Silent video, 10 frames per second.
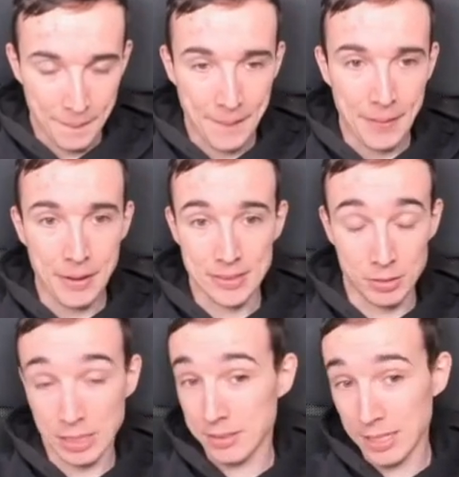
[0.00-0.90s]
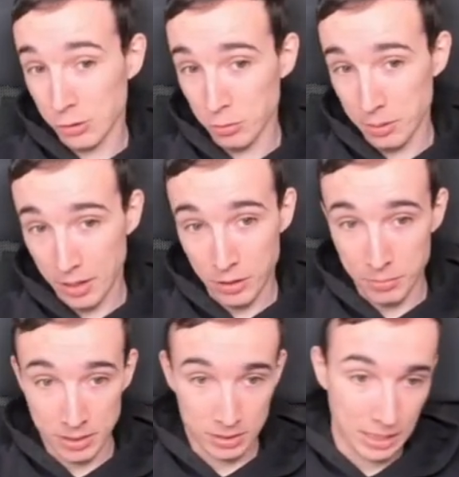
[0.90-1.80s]
Uh, so that's not to be
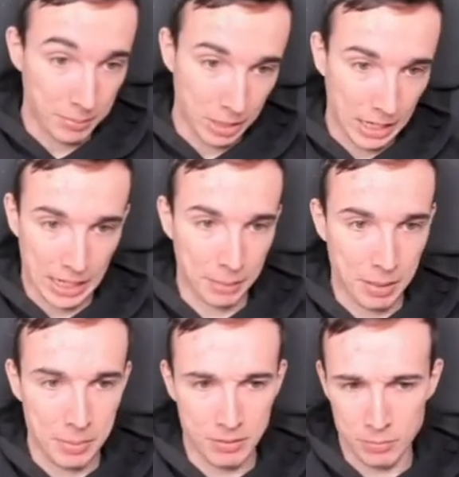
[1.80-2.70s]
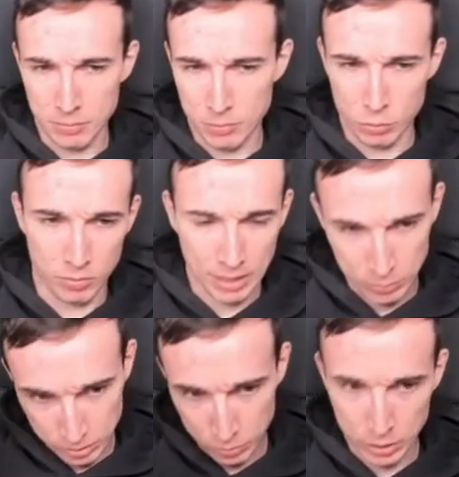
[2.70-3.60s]
recommended. I mean, I can maybe even should
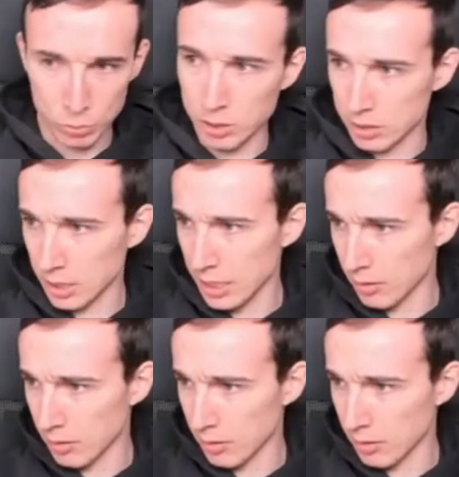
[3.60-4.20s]
start with queen to d3.